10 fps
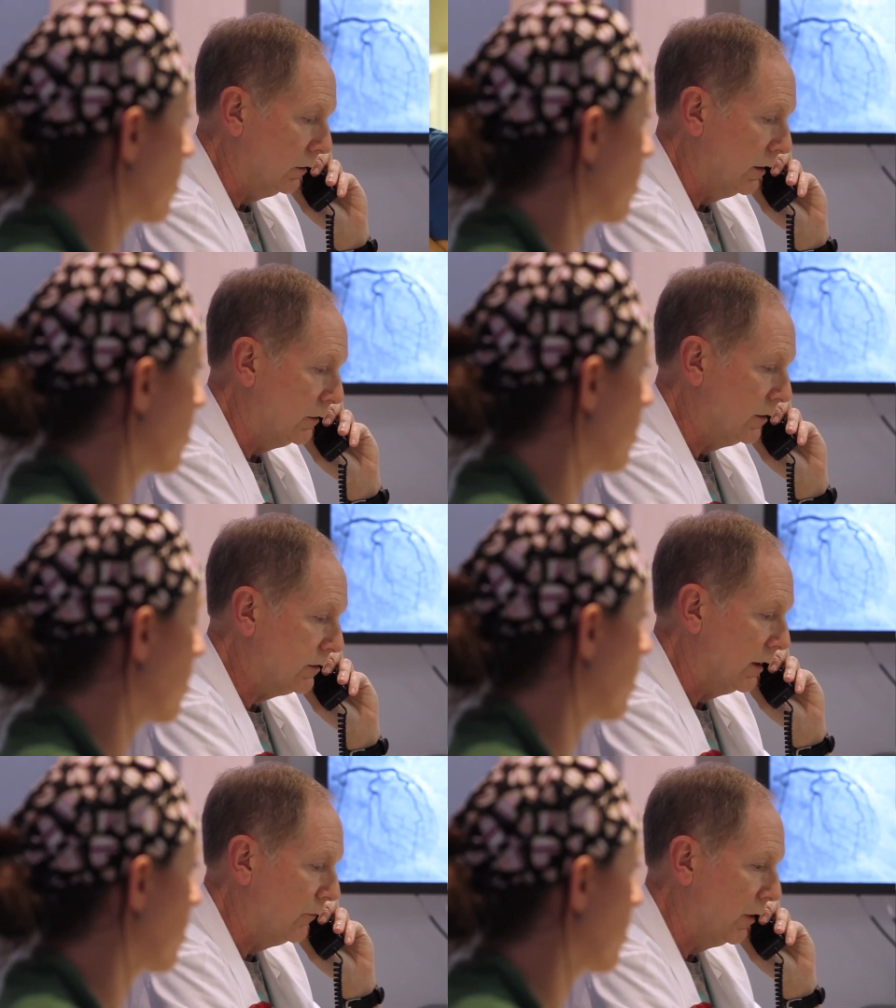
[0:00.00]
Leonard, this is
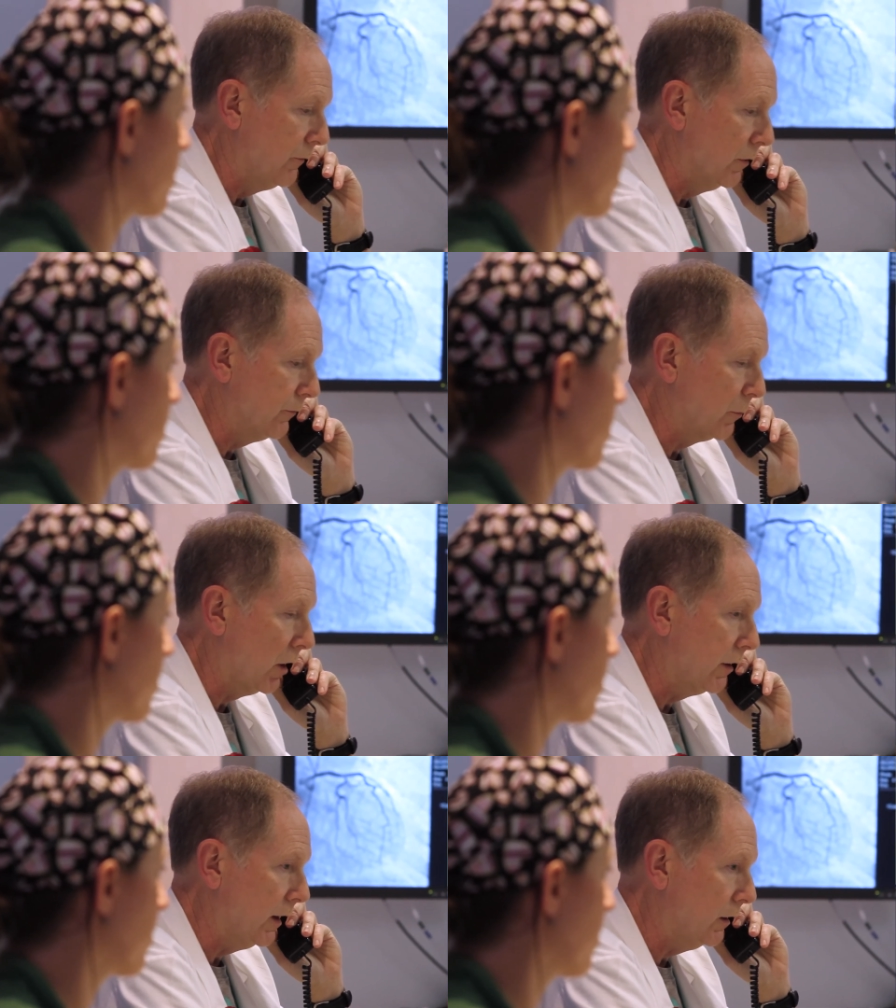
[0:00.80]
Dave Weaver,
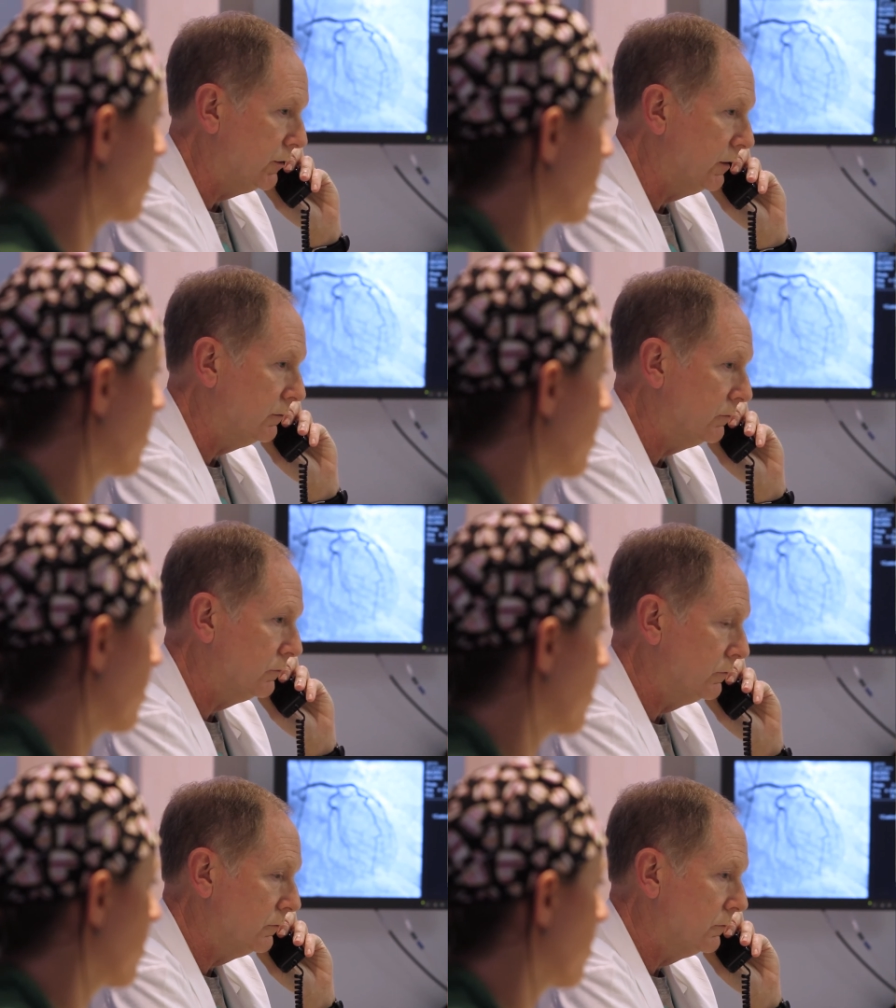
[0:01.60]
cardiology.
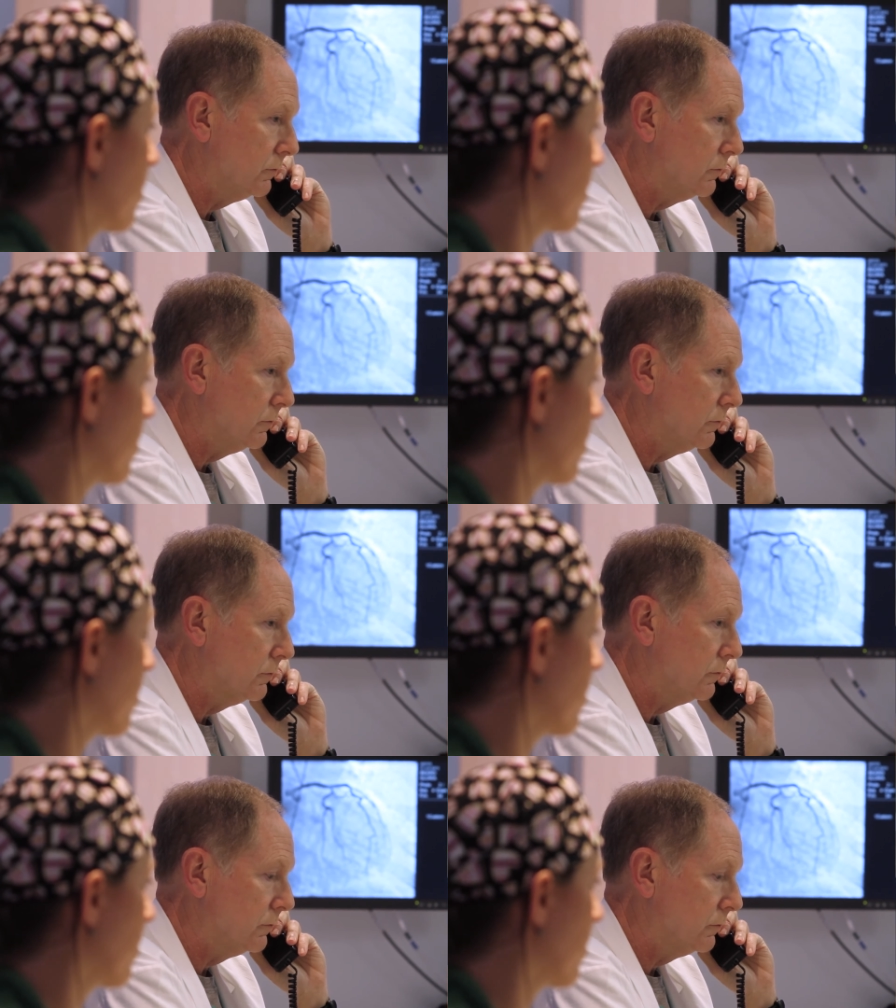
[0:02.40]
Hi, Doctor
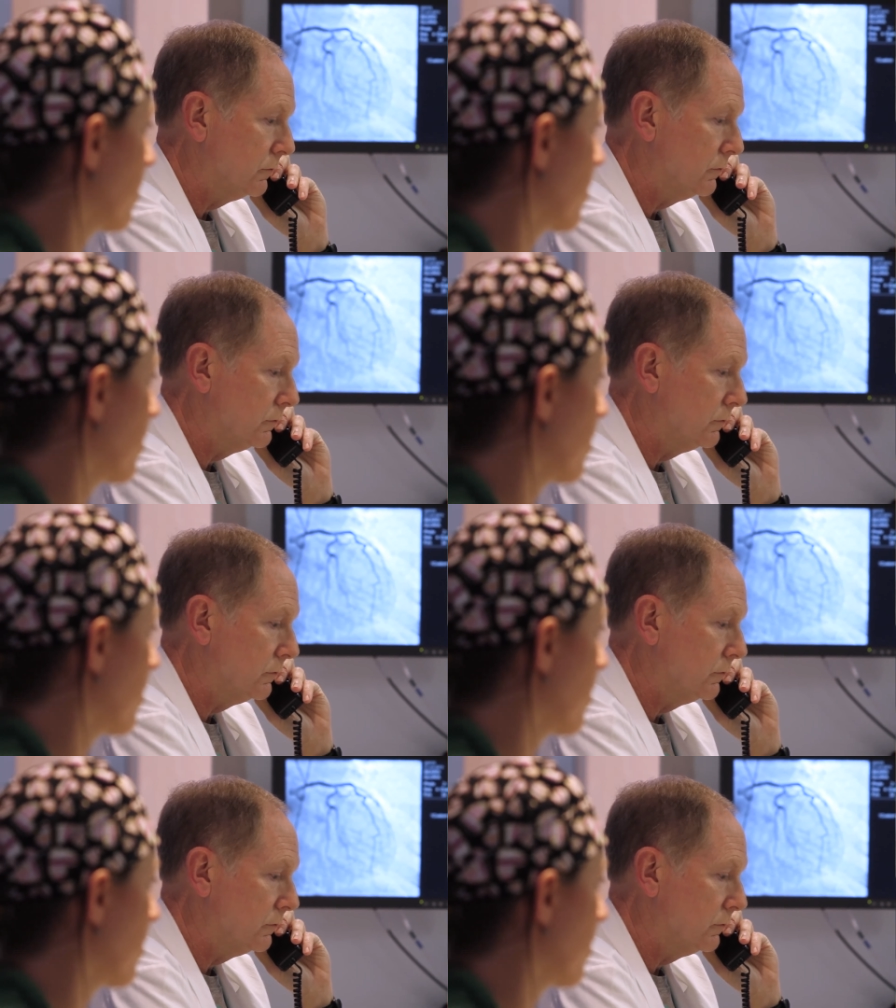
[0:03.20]
Weaver. We